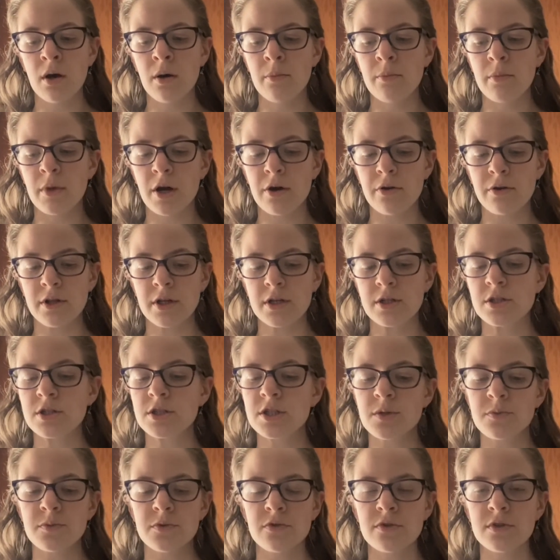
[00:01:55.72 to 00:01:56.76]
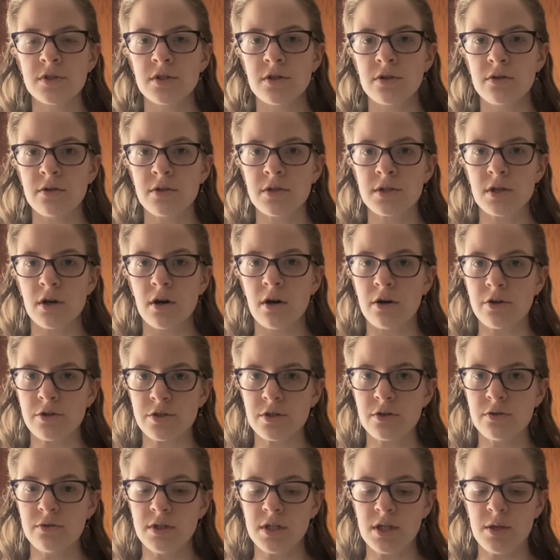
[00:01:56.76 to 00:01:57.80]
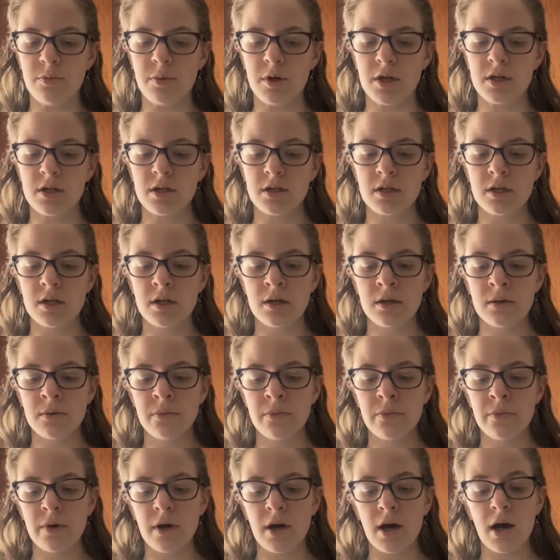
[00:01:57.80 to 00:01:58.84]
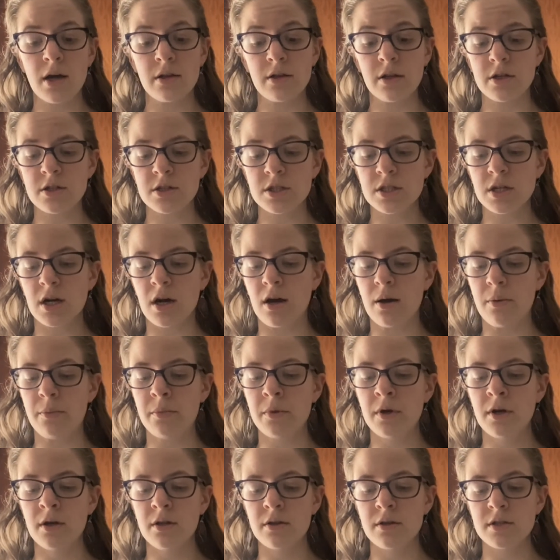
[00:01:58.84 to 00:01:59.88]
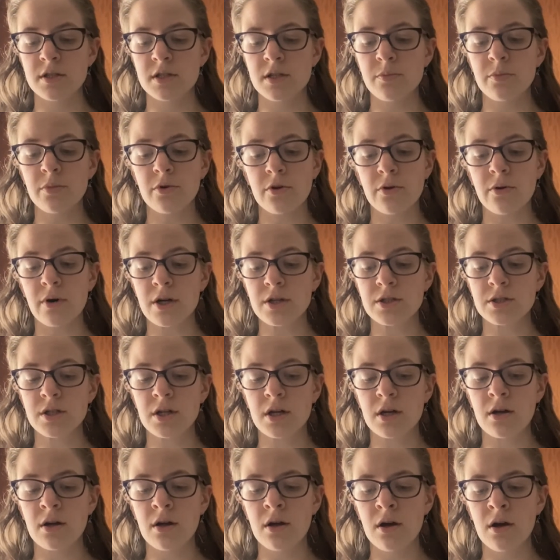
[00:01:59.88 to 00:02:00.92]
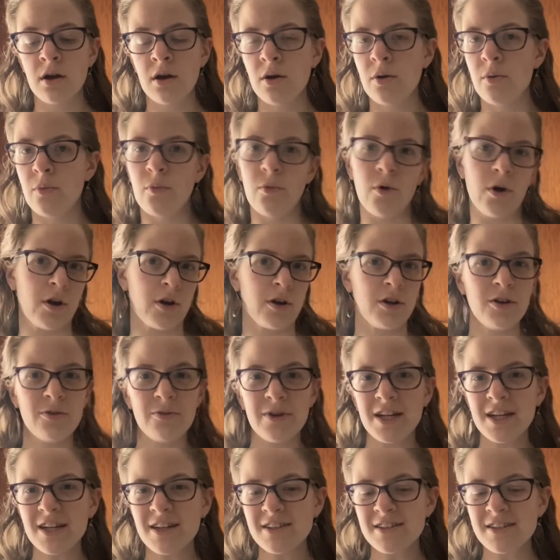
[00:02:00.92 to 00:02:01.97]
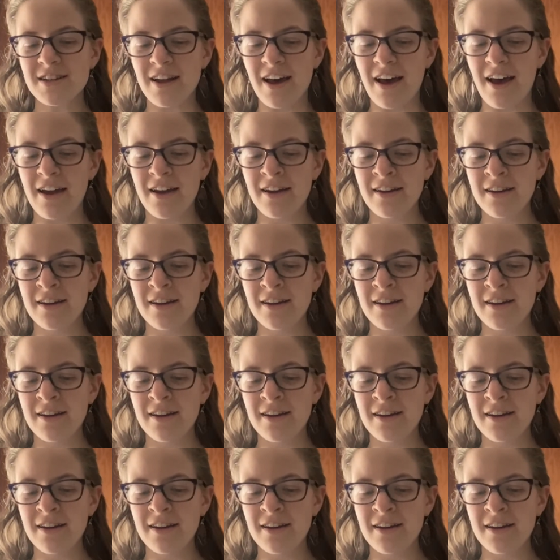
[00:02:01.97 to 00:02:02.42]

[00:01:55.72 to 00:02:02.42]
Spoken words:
My relationships with students also deepened. At lunchtime, the simple question, "What are you eating today?"